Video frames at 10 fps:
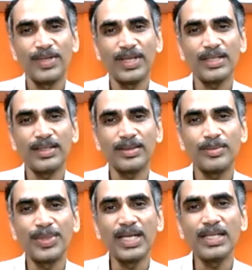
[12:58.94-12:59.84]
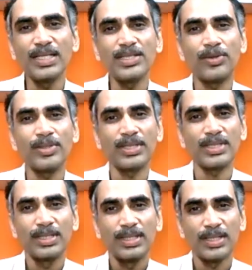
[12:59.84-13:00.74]
where brain is not
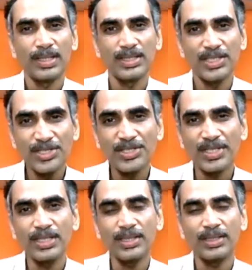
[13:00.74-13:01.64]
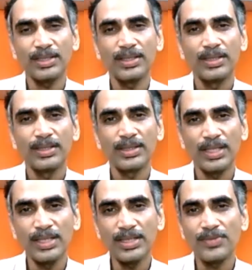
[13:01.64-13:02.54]
registering
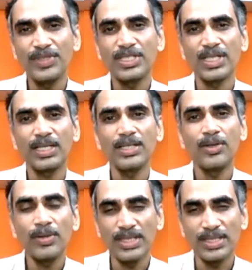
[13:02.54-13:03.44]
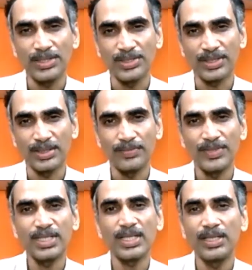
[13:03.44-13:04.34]
things which are non-essential,
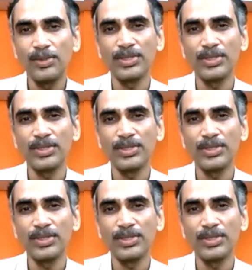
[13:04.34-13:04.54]
which are